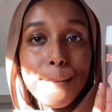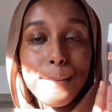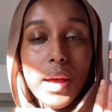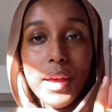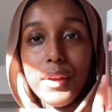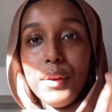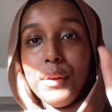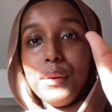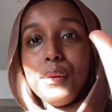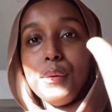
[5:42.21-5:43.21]
bio
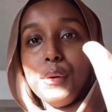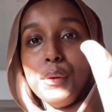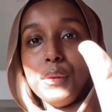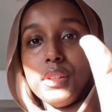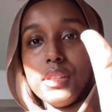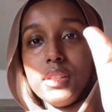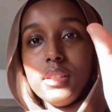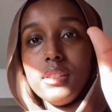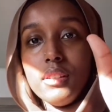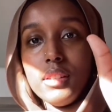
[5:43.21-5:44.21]
oil. This
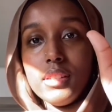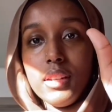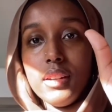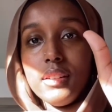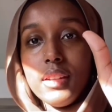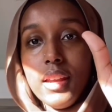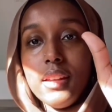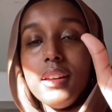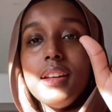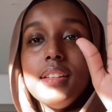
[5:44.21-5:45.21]
is, oh, this one. Okay,
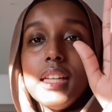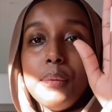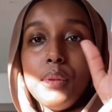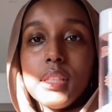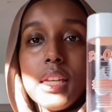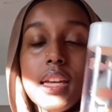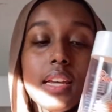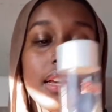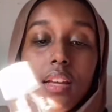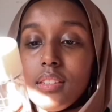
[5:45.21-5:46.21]
that looks like.
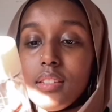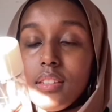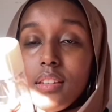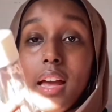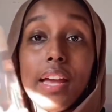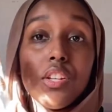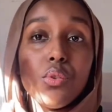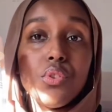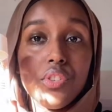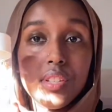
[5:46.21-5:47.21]
I still
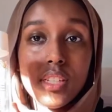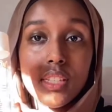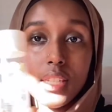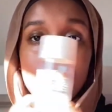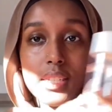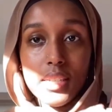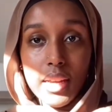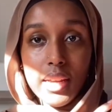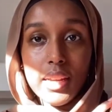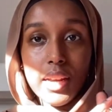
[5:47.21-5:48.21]
use this to this
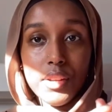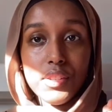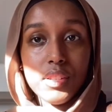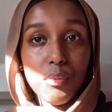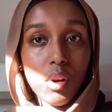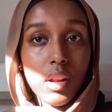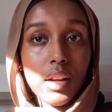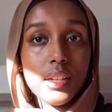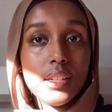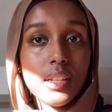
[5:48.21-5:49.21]
day. I use this
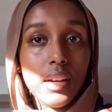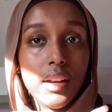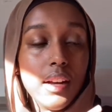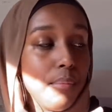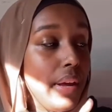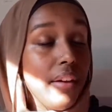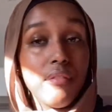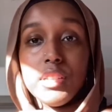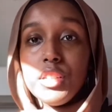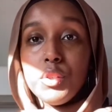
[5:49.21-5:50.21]
product every
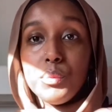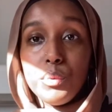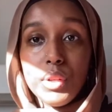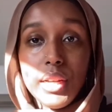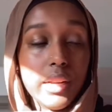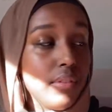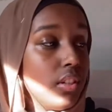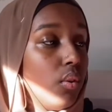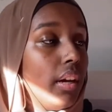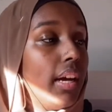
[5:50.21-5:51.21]
single morning and every
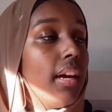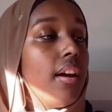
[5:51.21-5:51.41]
single night